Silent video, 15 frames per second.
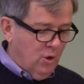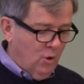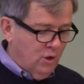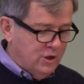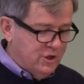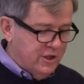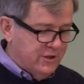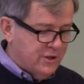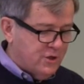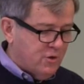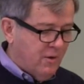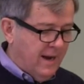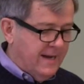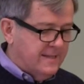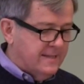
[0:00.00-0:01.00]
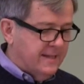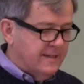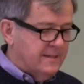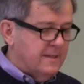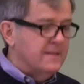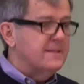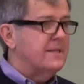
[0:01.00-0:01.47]
Lord Jesus Christ
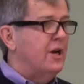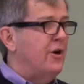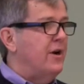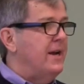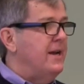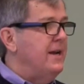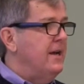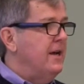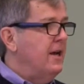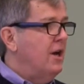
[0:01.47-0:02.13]
in sincerity.